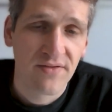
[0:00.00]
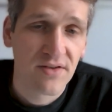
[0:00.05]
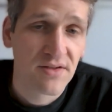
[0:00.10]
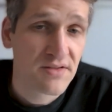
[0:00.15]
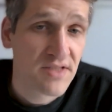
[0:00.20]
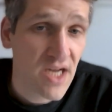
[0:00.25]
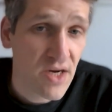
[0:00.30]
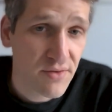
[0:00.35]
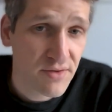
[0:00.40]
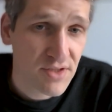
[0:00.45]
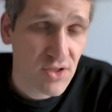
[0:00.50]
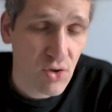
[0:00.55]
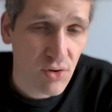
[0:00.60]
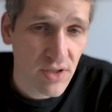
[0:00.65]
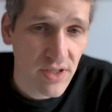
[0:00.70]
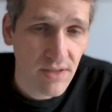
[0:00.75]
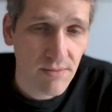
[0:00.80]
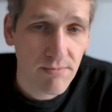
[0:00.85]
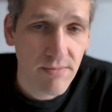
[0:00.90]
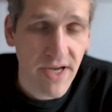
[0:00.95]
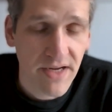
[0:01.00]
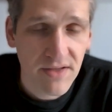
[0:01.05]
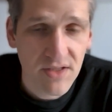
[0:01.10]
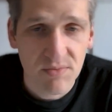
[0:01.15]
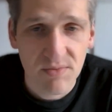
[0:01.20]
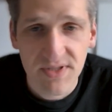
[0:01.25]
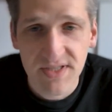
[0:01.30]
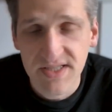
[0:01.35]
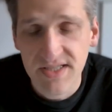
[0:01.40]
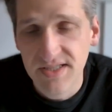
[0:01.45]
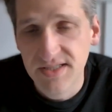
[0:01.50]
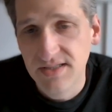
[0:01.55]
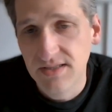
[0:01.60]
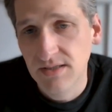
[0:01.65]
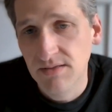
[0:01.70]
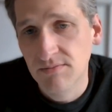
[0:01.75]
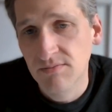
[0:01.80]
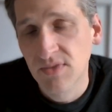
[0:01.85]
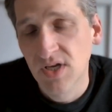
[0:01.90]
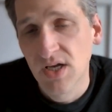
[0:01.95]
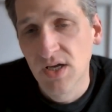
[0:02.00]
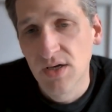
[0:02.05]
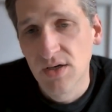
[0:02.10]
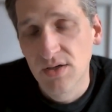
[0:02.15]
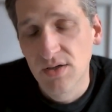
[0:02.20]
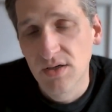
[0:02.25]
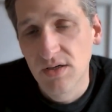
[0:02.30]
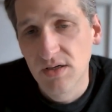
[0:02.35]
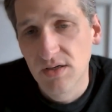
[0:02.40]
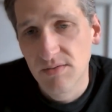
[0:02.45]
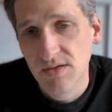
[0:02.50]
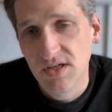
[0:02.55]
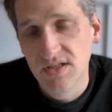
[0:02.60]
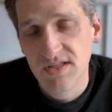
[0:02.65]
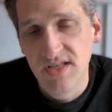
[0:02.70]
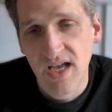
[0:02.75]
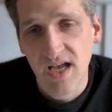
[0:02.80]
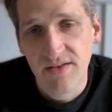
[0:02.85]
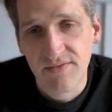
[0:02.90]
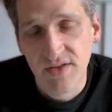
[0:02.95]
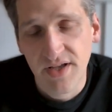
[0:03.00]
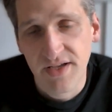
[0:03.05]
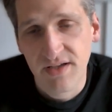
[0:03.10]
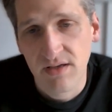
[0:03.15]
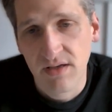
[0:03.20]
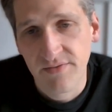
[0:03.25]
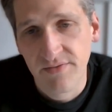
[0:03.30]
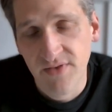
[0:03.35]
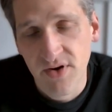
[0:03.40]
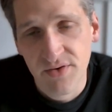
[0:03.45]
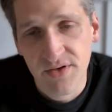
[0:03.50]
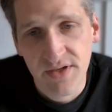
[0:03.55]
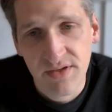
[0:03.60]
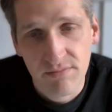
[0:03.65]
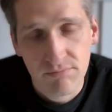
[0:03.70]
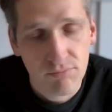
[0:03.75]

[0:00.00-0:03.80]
a territory management system because they have like they